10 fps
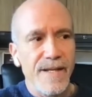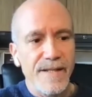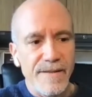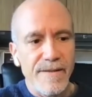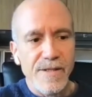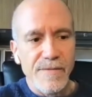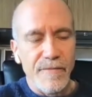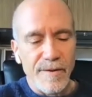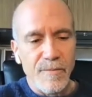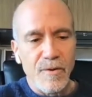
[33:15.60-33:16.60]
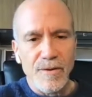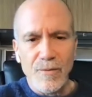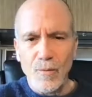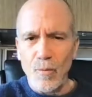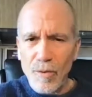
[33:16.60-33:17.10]
did this film
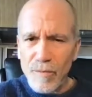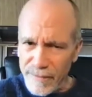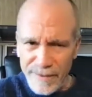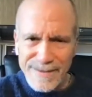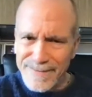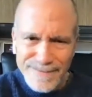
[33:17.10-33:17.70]
called Wolfen,